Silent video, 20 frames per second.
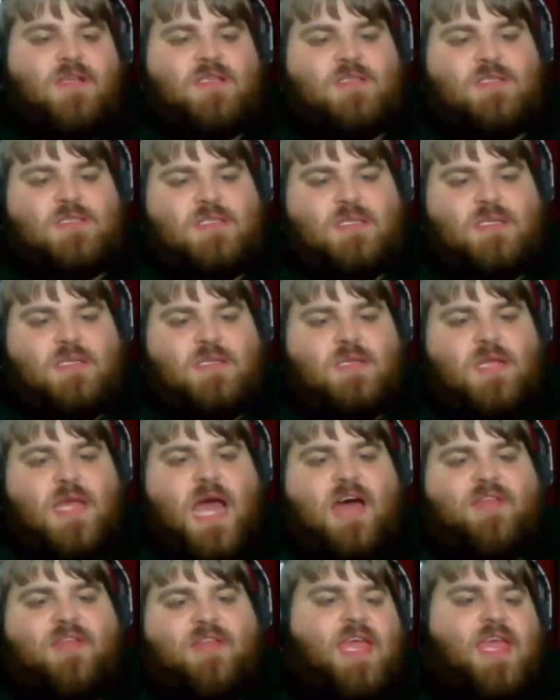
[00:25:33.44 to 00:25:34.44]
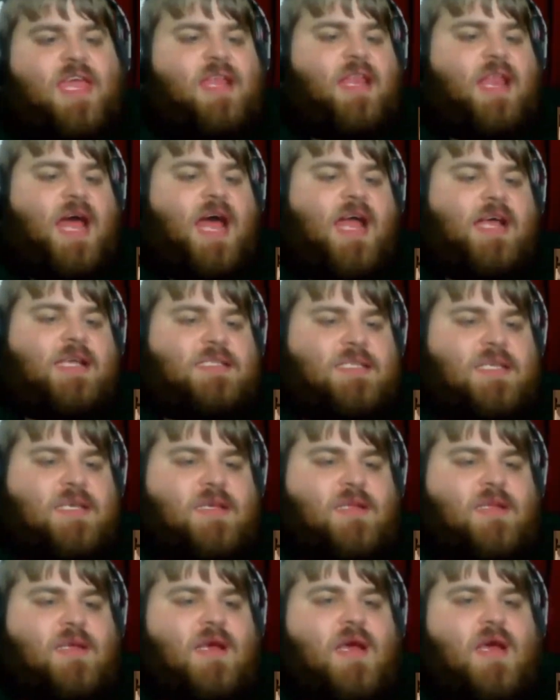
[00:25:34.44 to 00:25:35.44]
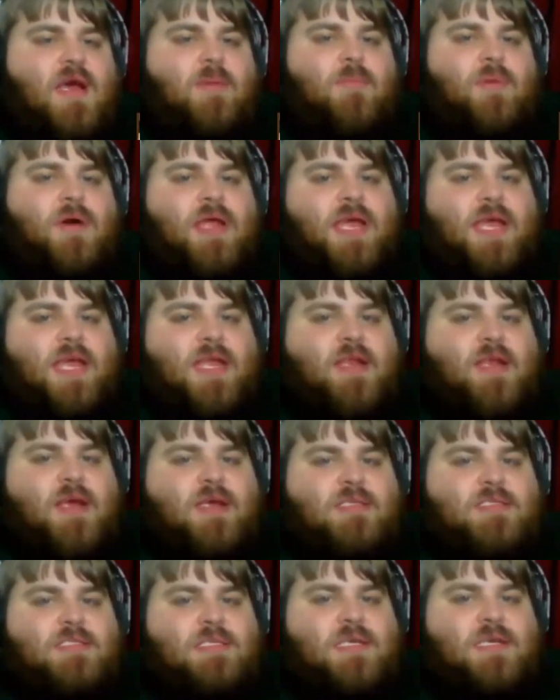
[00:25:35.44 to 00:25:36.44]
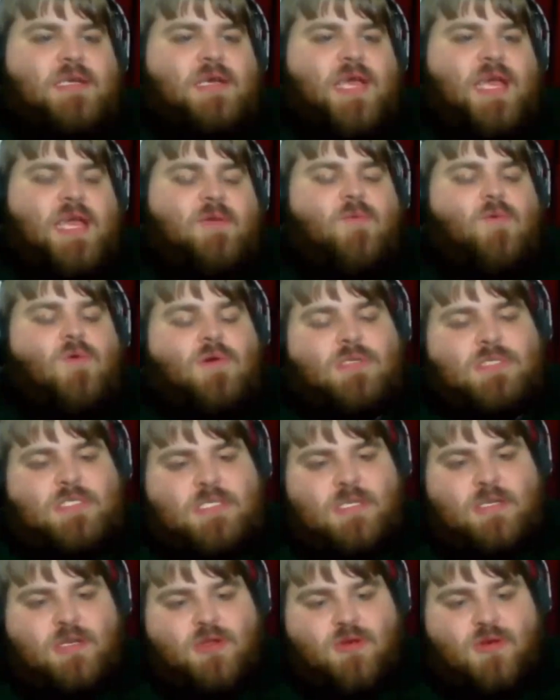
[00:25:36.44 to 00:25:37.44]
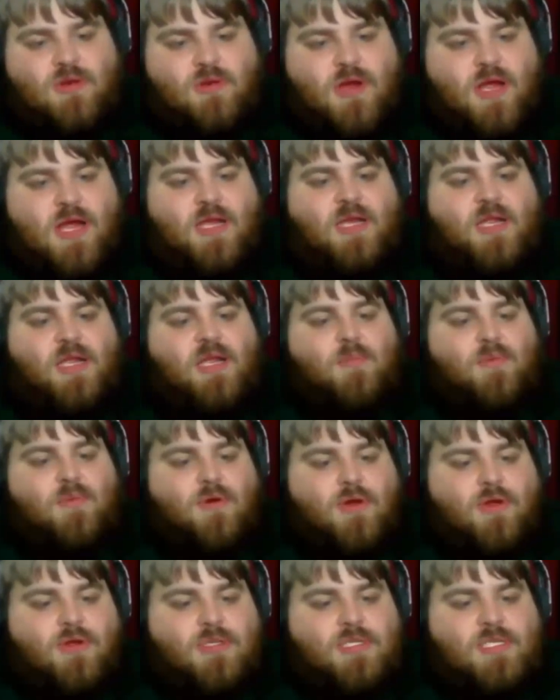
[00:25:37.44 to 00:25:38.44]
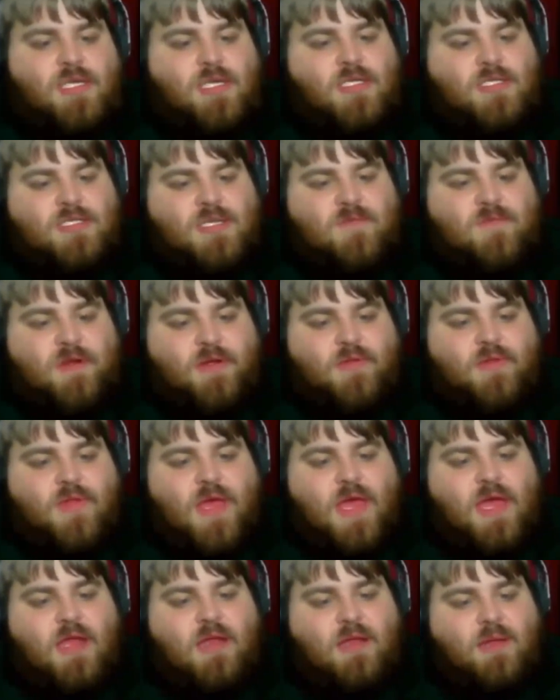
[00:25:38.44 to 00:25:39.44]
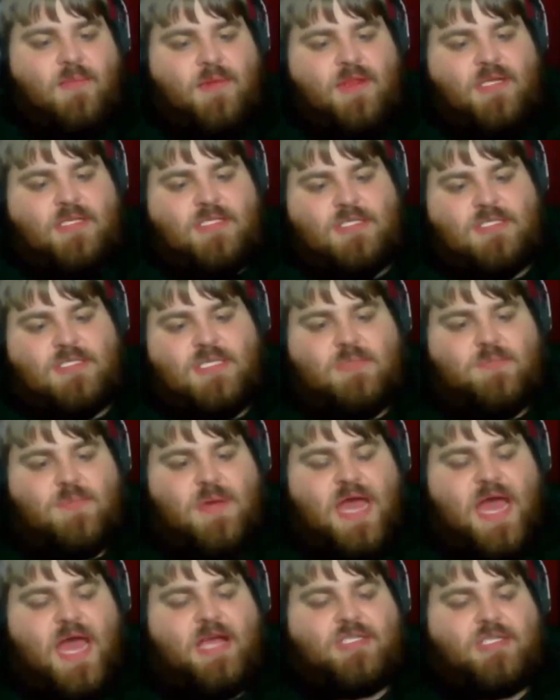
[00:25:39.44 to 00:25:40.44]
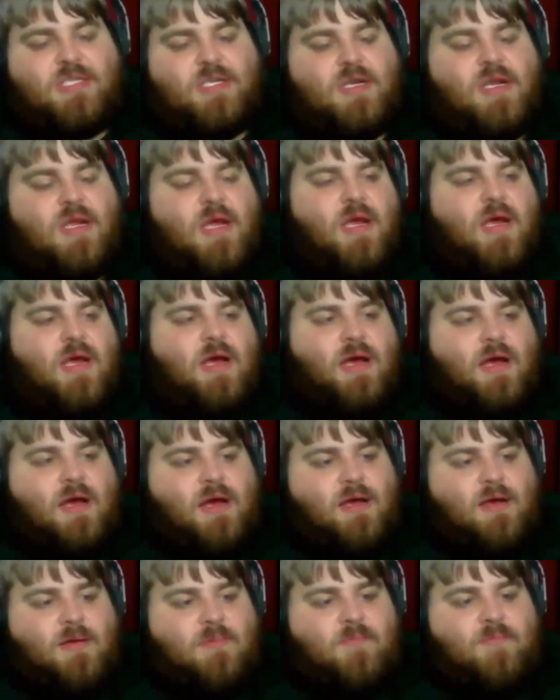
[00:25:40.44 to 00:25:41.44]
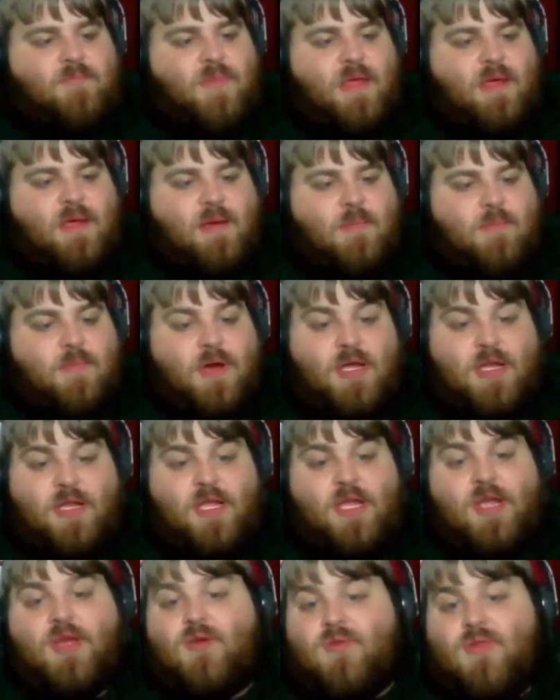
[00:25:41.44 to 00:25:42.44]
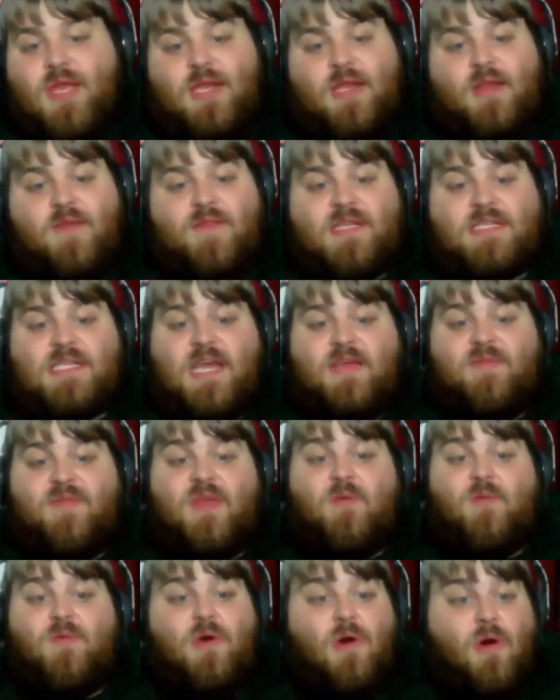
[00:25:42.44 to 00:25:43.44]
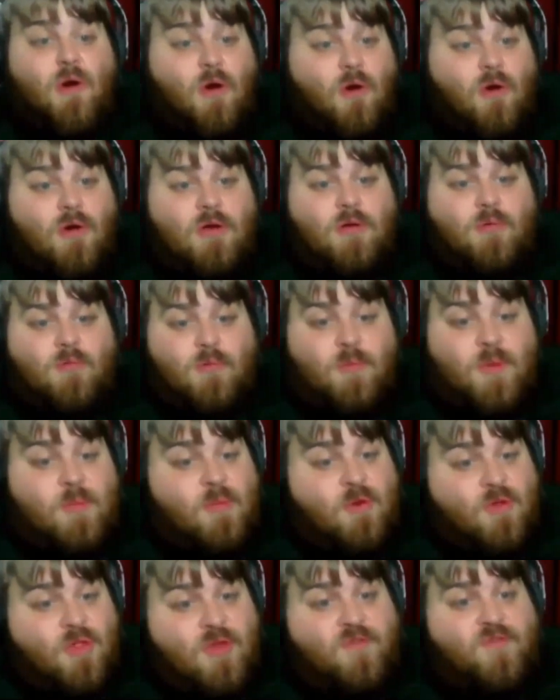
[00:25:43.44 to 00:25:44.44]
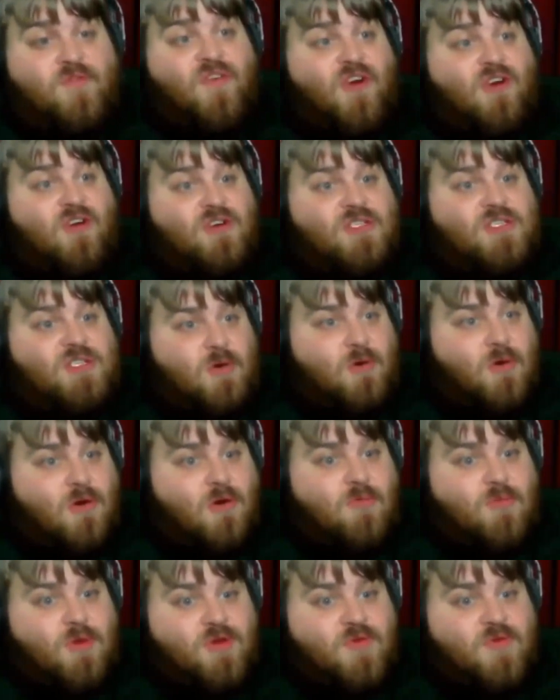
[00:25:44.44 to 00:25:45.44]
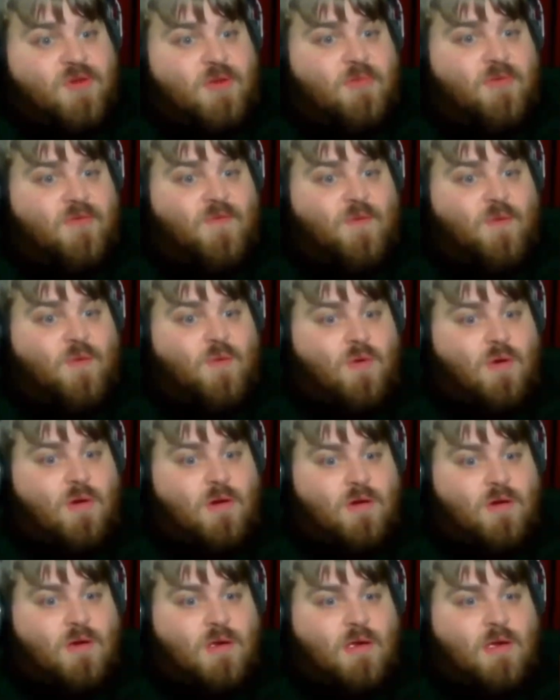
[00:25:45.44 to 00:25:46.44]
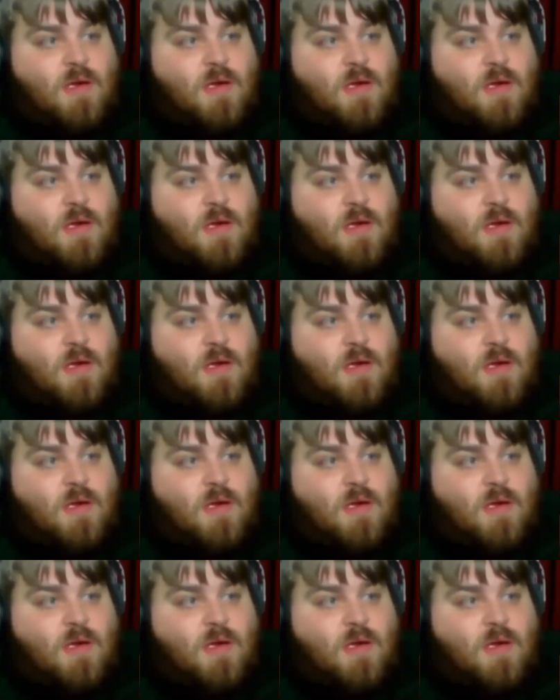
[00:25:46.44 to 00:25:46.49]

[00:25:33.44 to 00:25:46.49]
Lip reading: Evans, I think he likes it, but he doesn't... He wants to do directing and producing and stuff like that. I mean, that's just his passion. But, they did the same thing with Hulk. Remember the first Hulk movie before...